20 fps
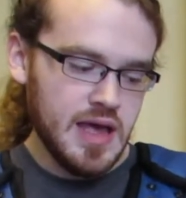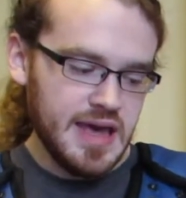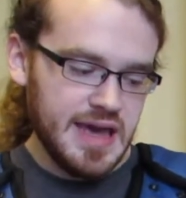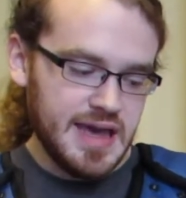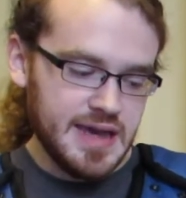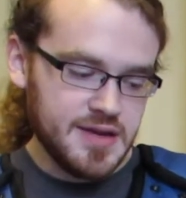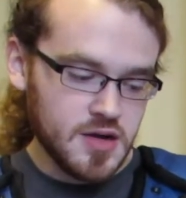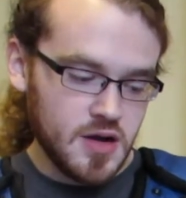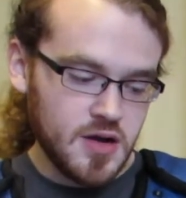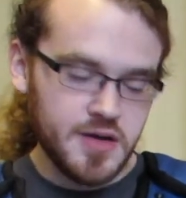
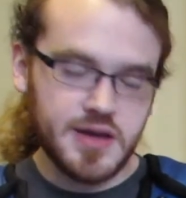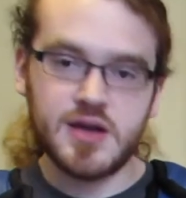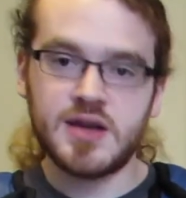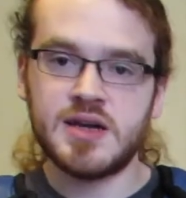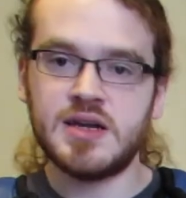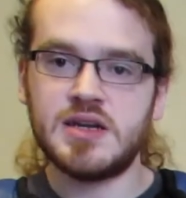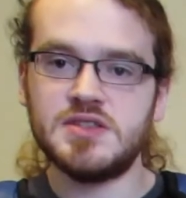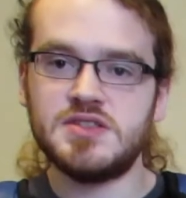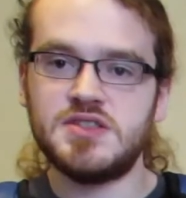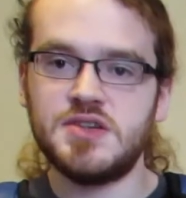And all you're
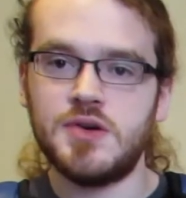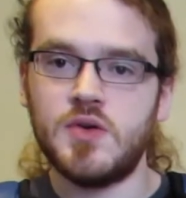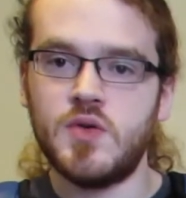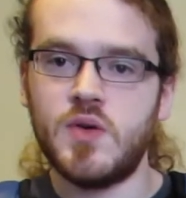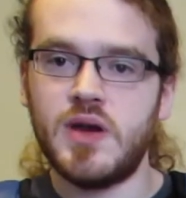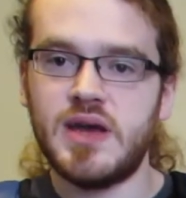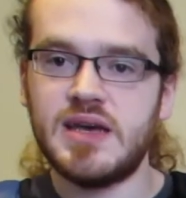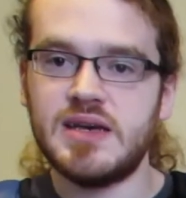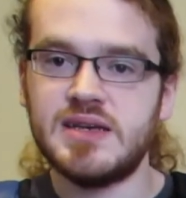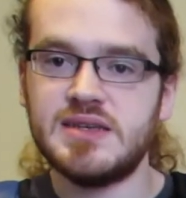going to
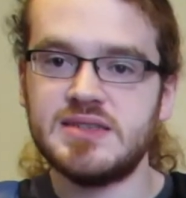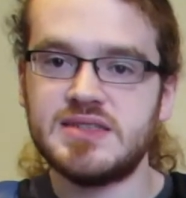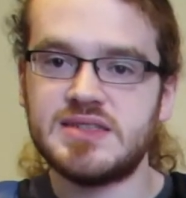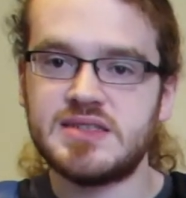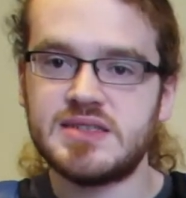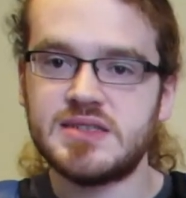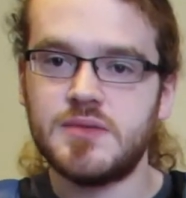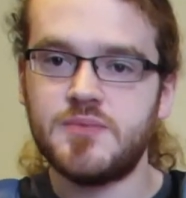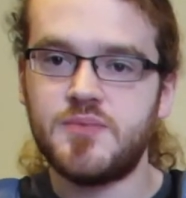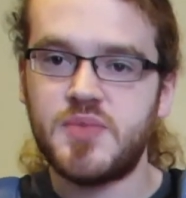do
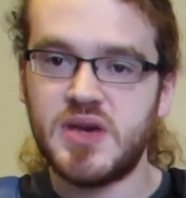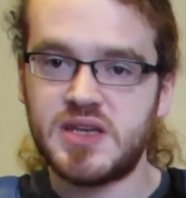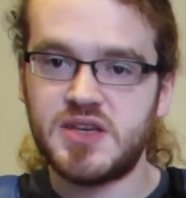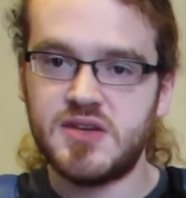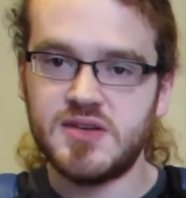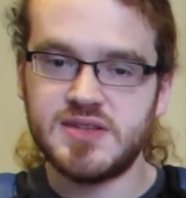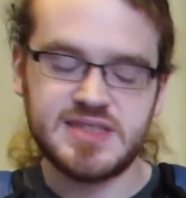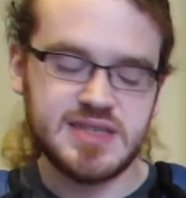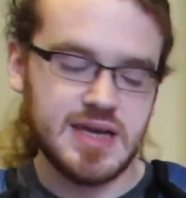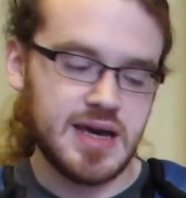is pick
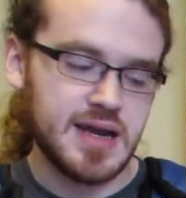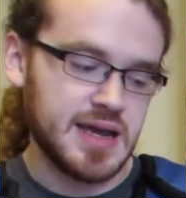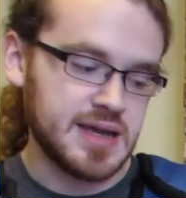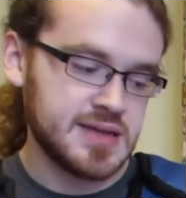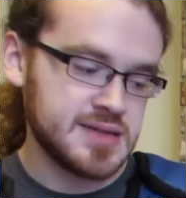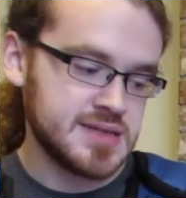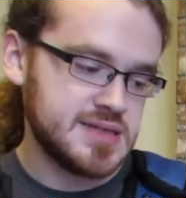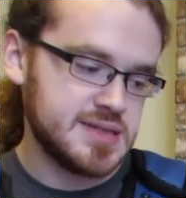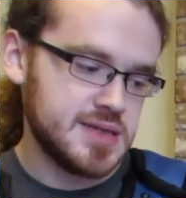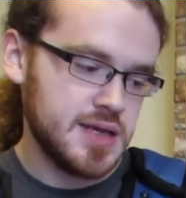your
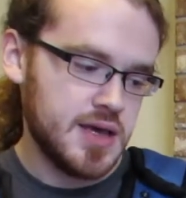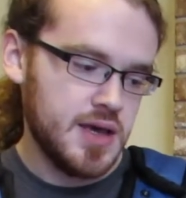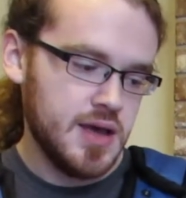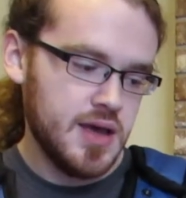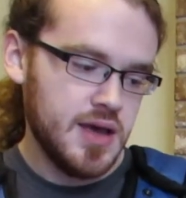settings,